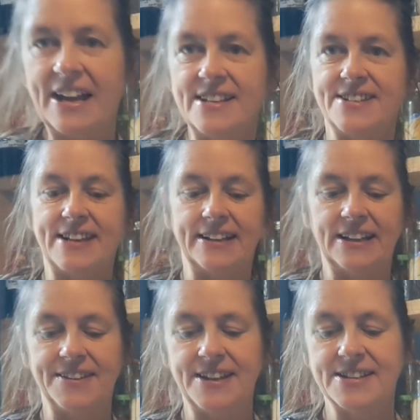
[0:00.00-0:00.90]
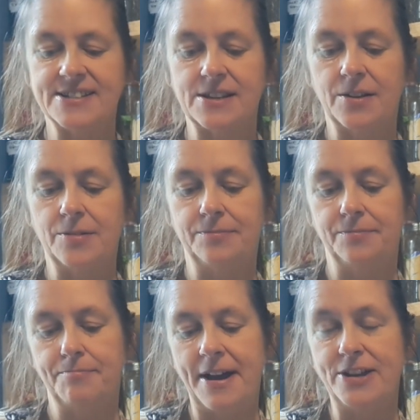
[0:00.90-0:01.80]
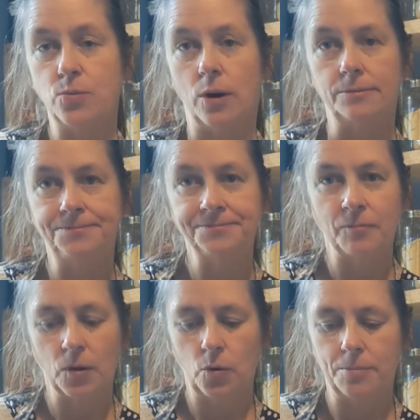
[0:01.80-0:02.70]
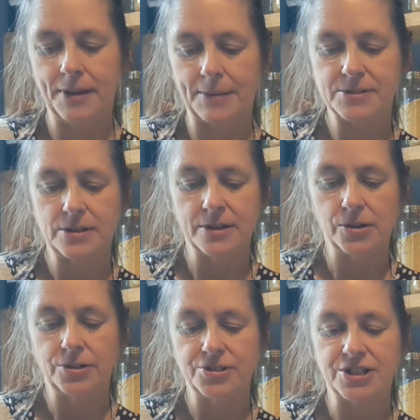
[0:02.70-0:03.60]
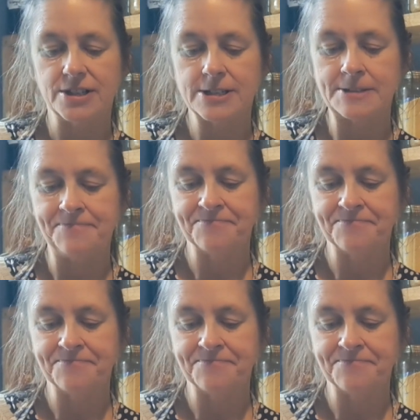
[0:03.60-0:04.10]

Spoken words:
Incidentally, this made one would be absolutely gorgeous